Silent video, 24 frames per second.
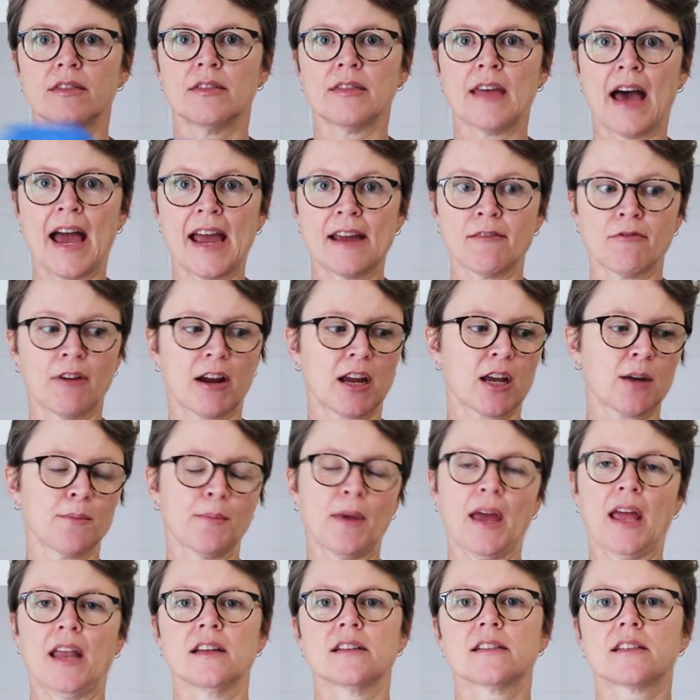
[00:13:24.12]
they
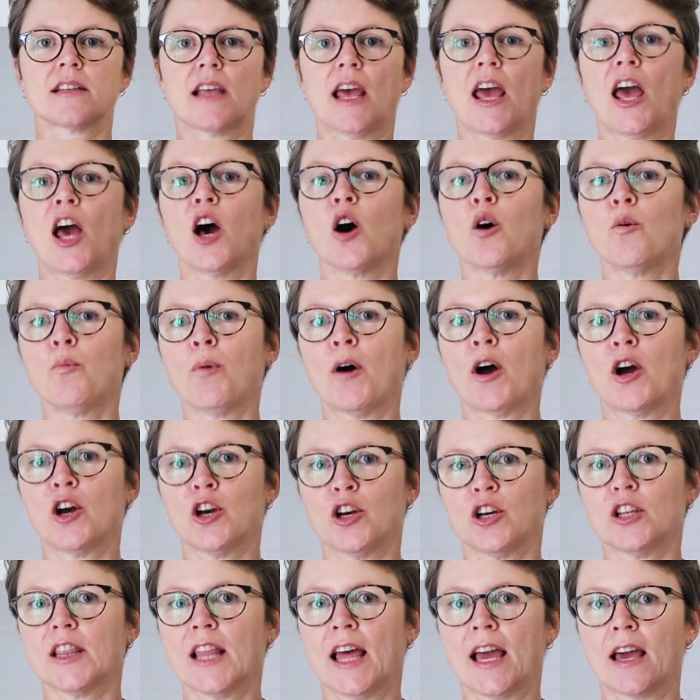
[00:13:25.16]
recommend
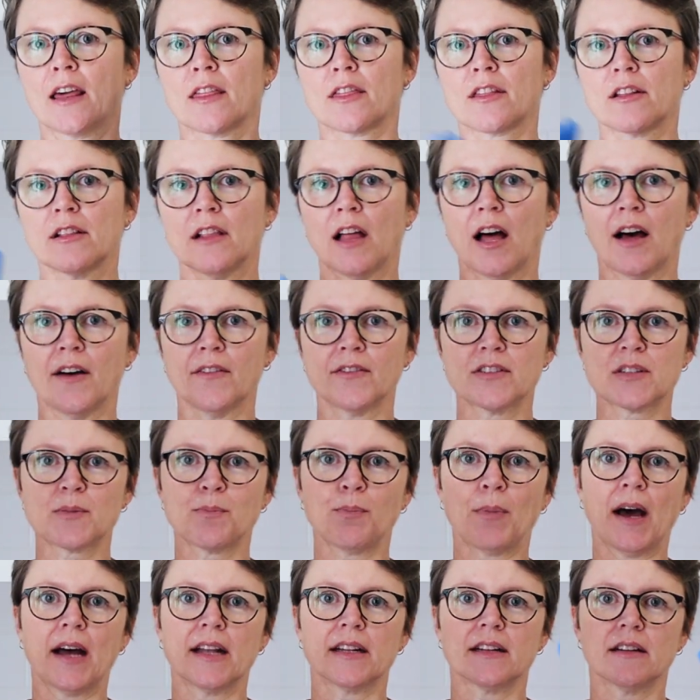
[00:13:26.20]
elbow length gloves,
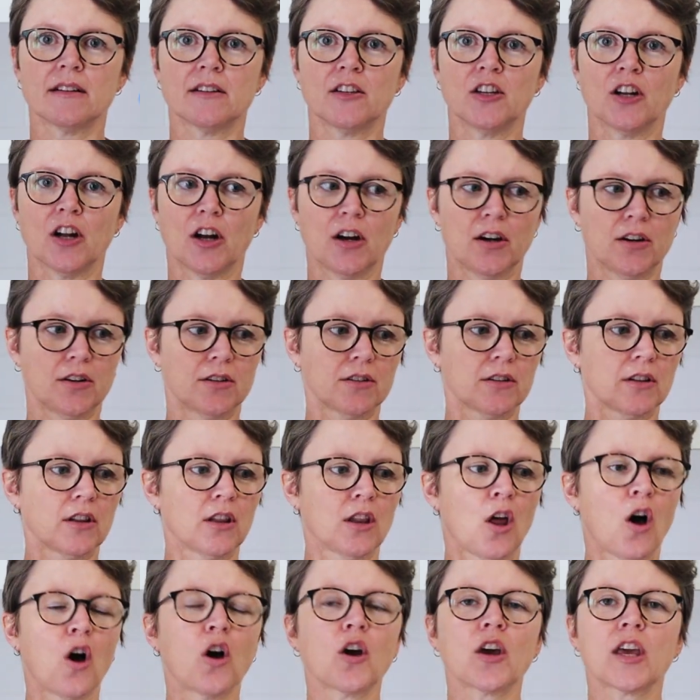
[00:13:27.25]
but
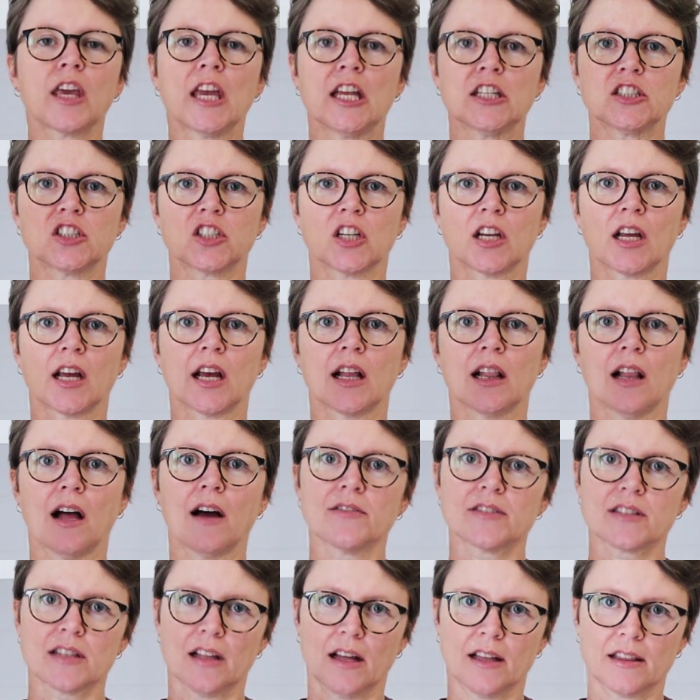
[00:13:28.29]
long kitchen
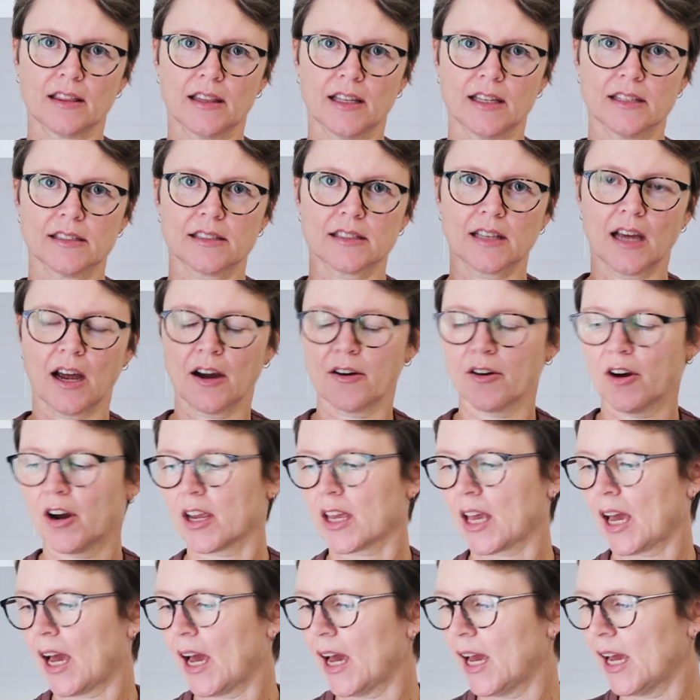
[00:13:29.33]
gloves like this are
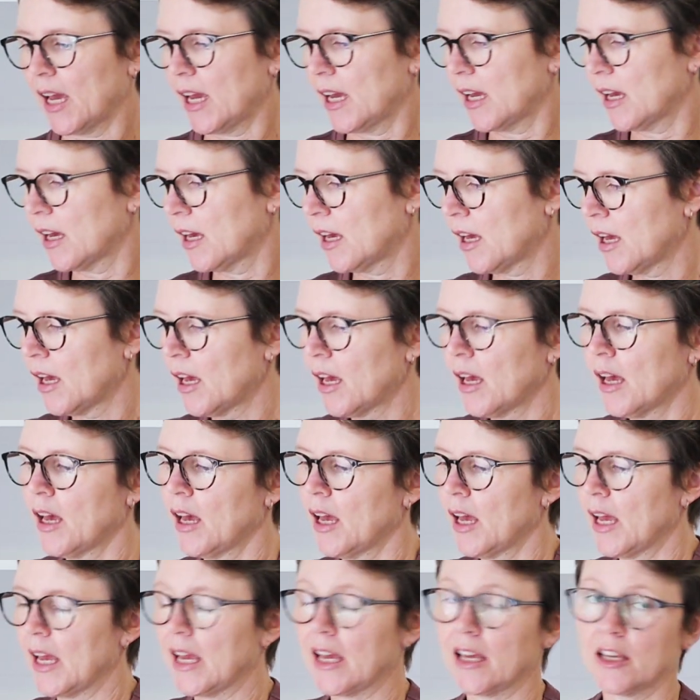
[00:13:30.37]
okay.
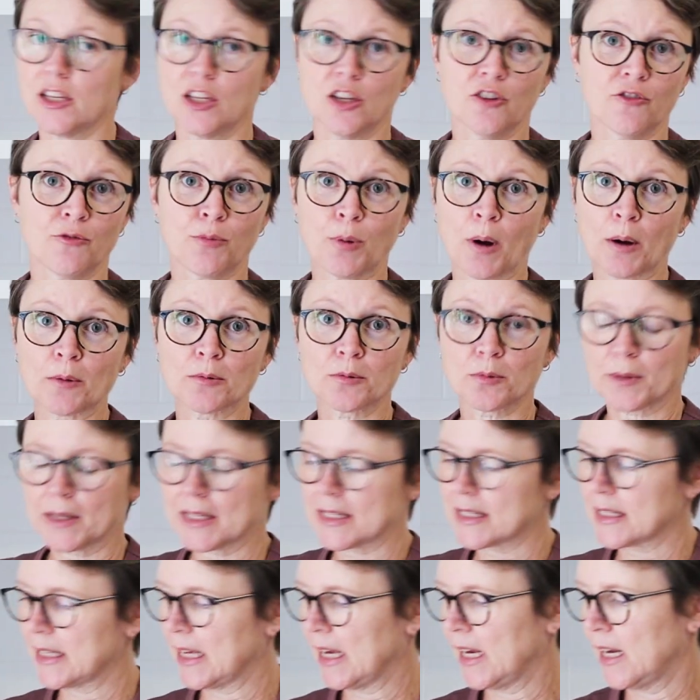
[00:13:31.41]
You've probably
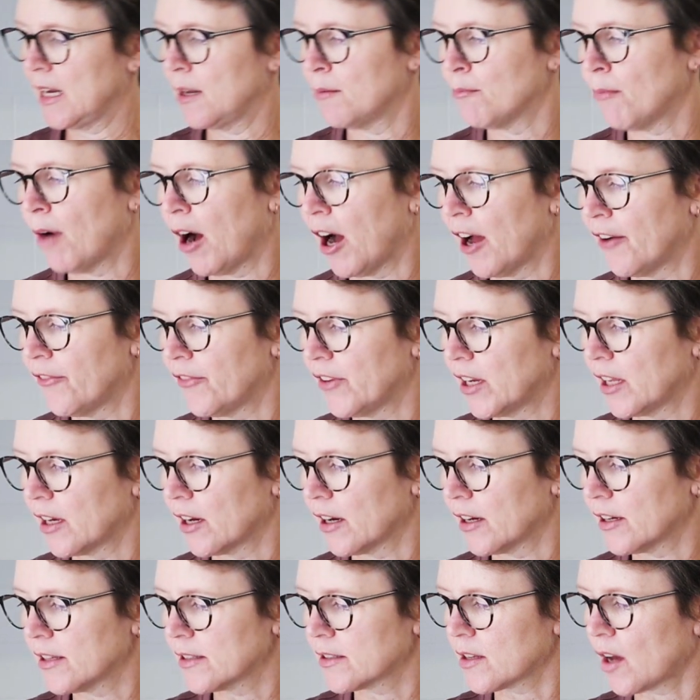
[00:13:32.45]
seen in my
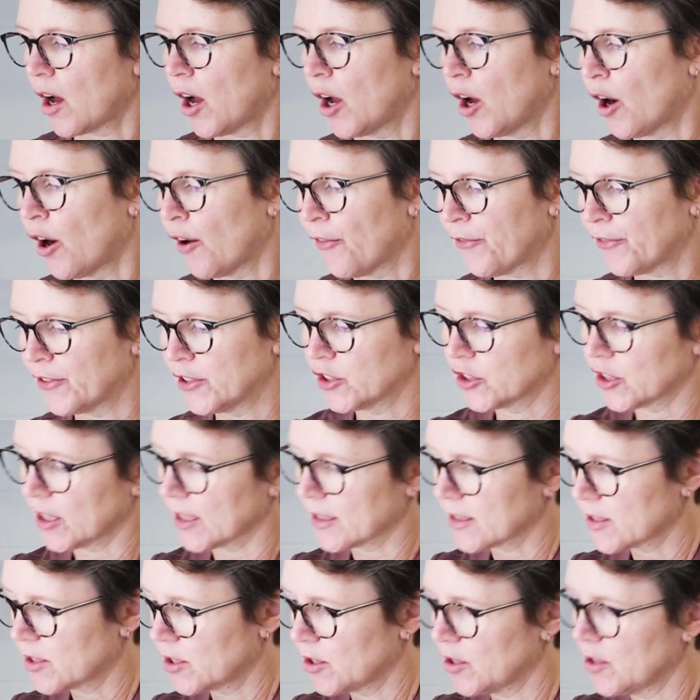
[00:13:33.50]
videos, I often
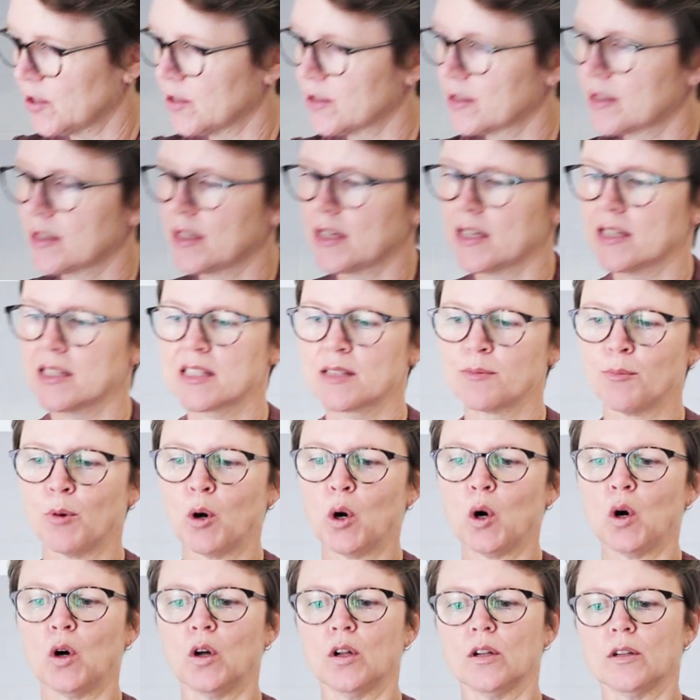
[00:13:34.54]
just use these
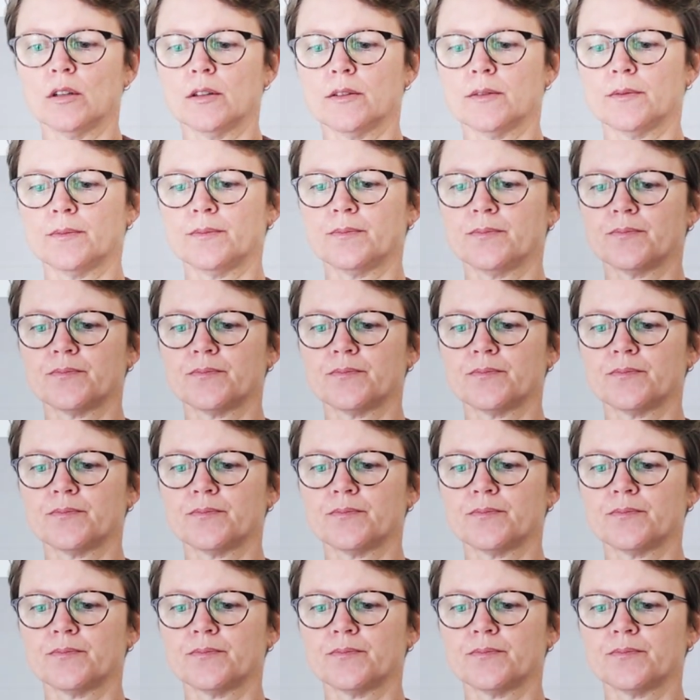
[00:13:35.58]
small